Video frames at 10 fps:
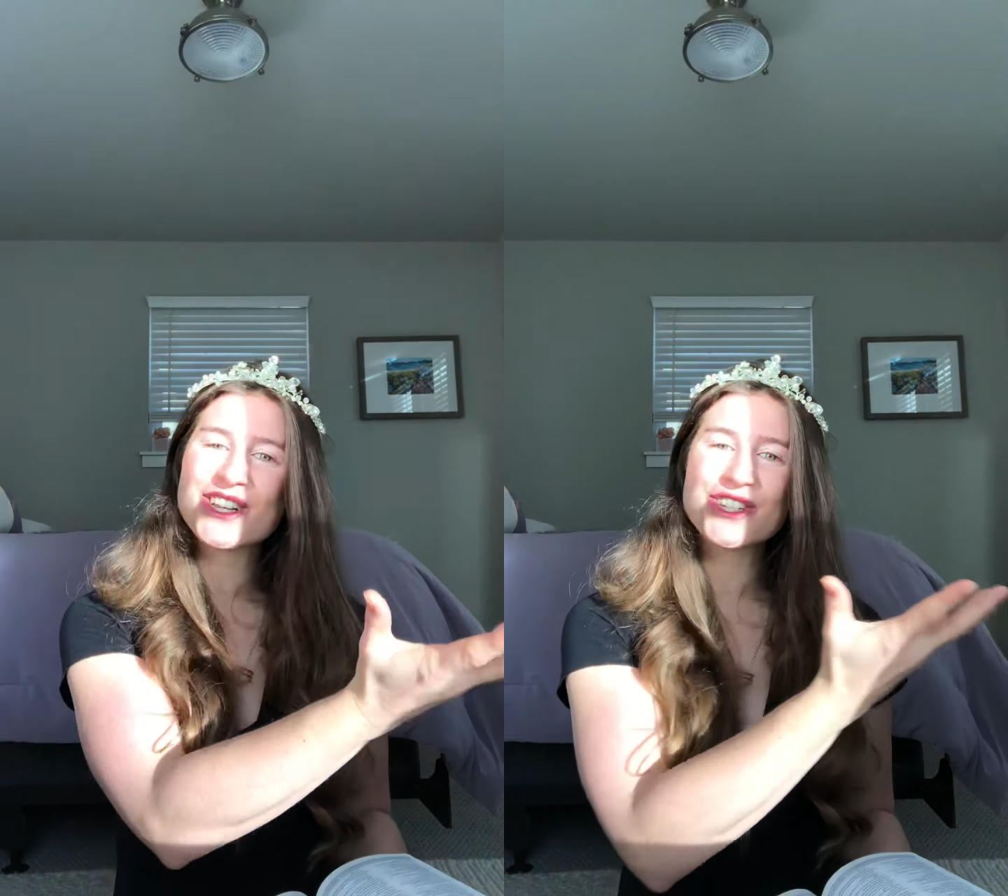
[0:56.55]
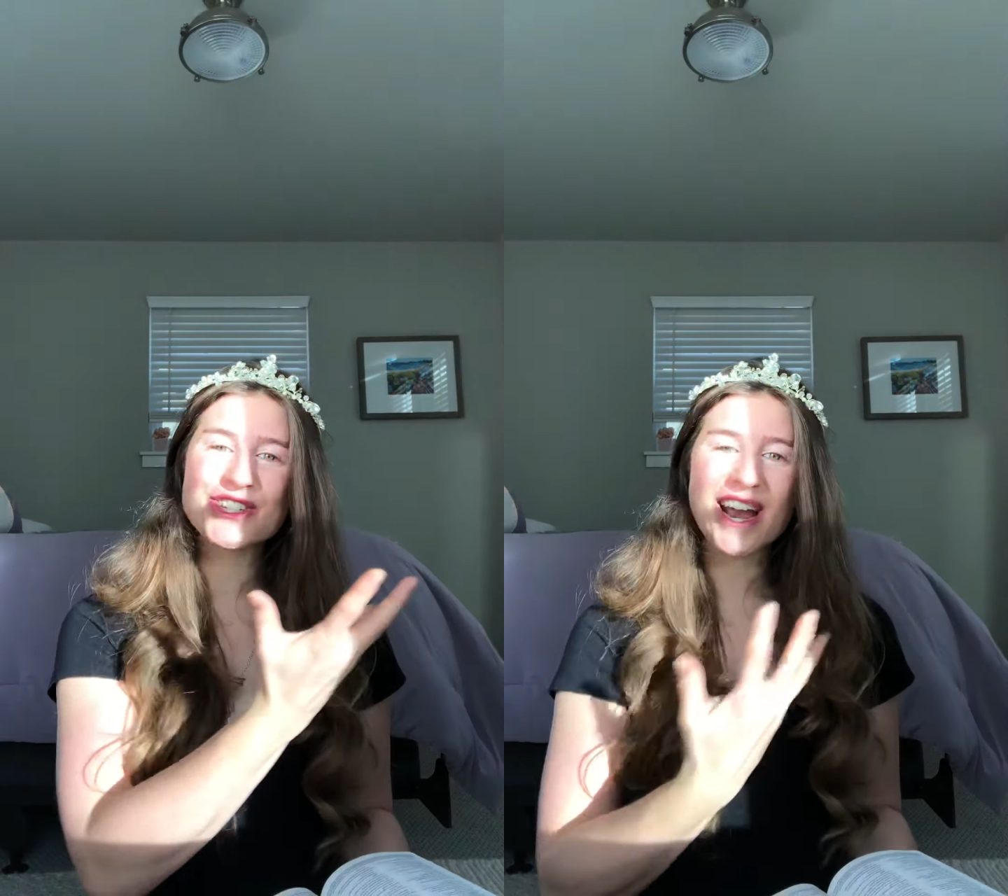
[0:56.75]

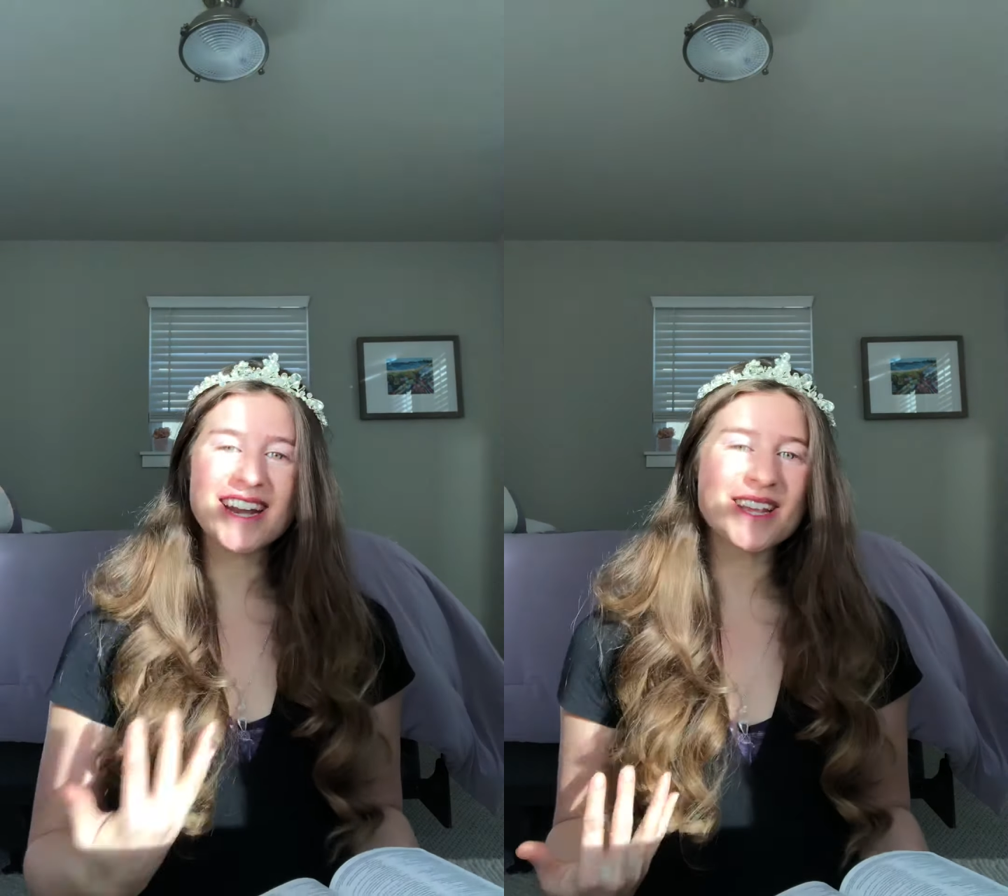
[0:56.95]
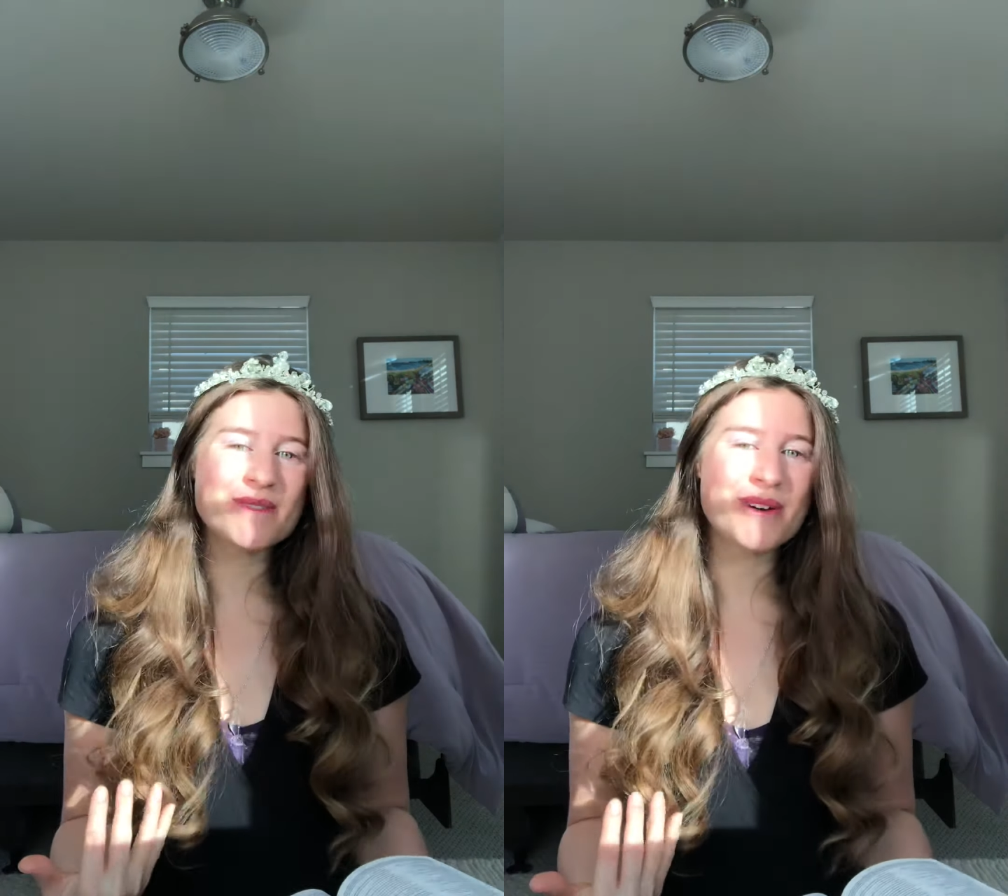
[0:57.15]

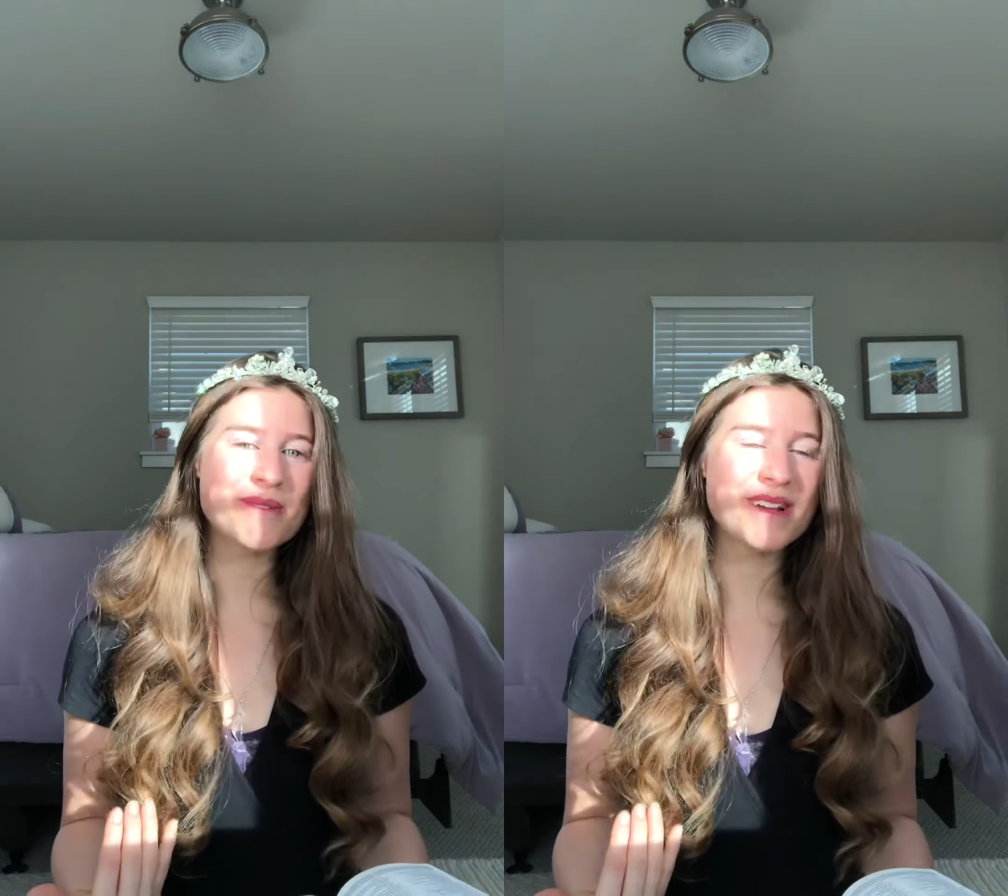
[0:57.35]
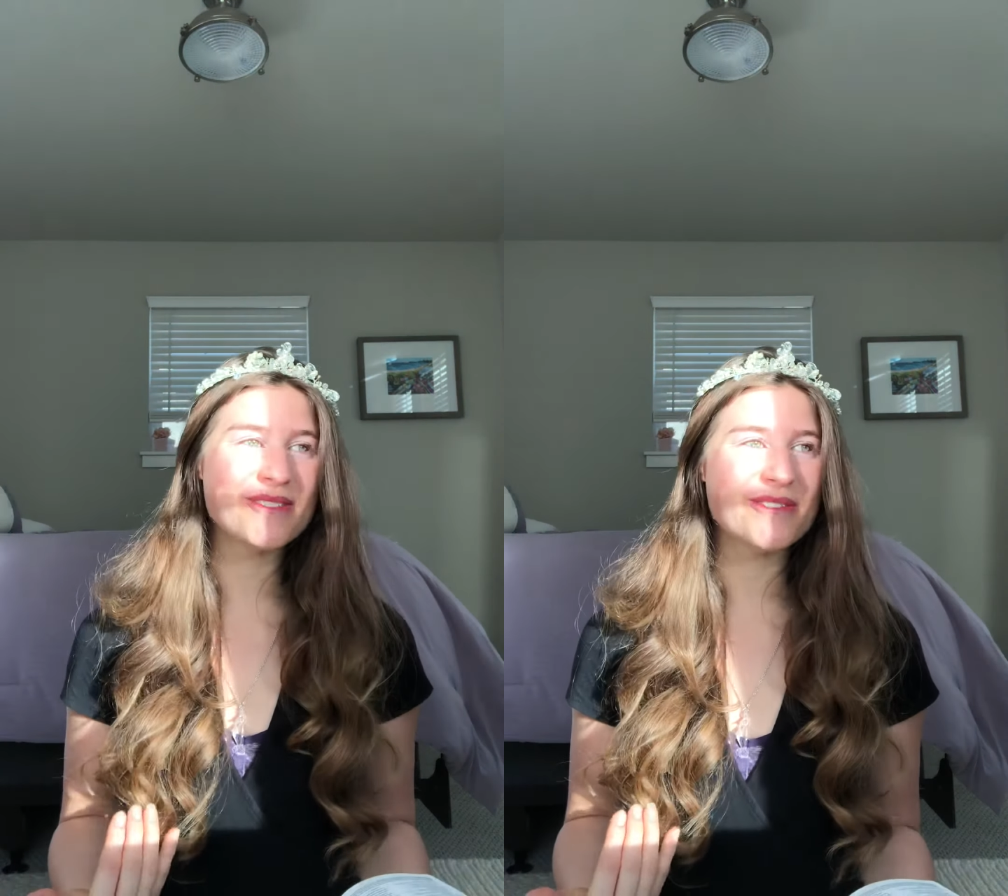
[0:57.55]
shining
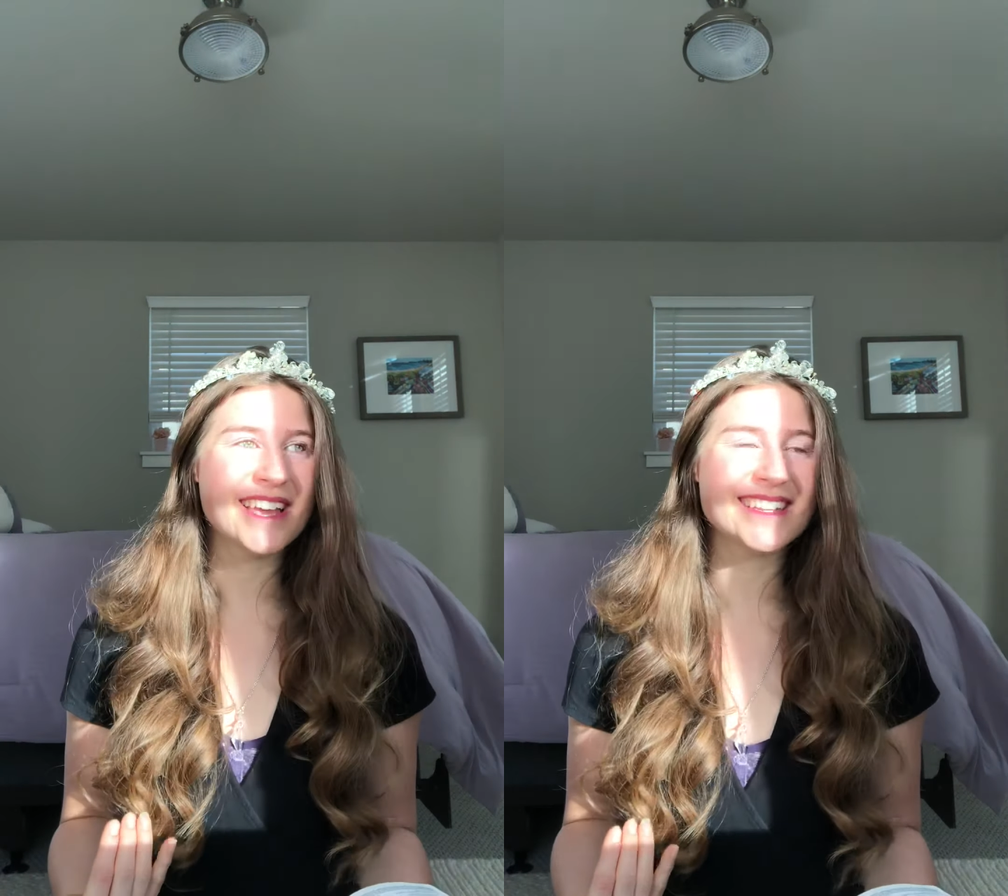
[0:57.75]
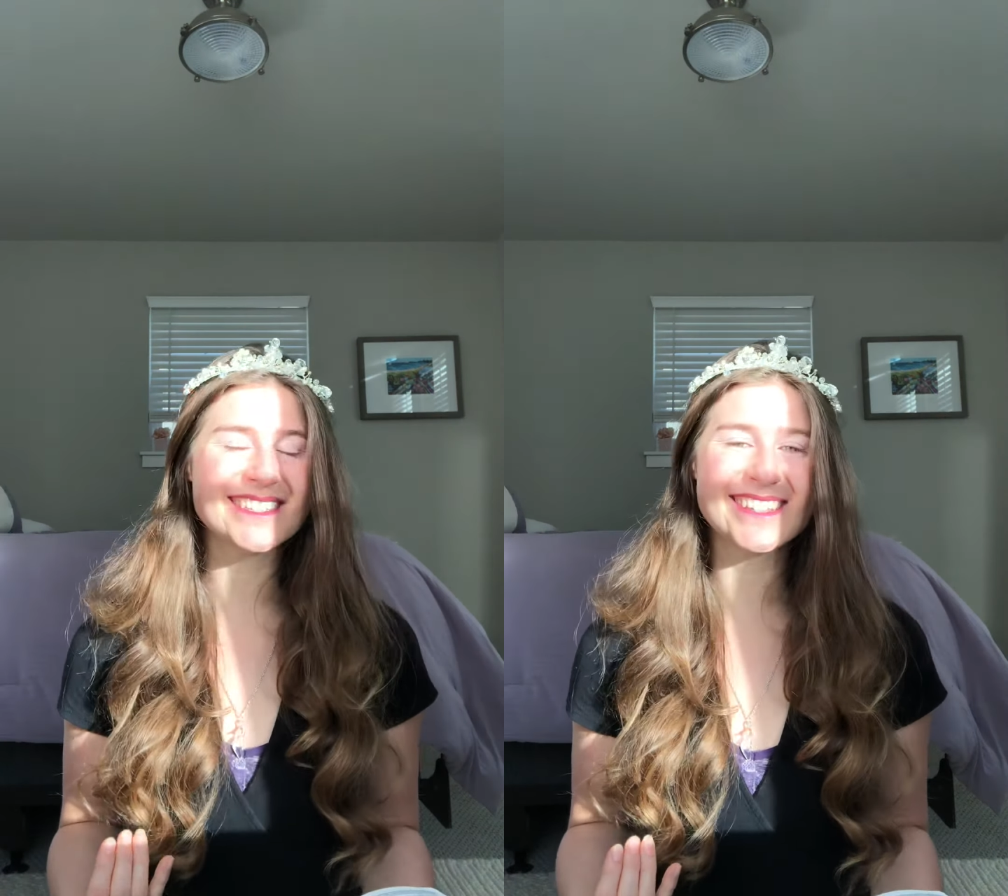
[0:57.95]
upon my face.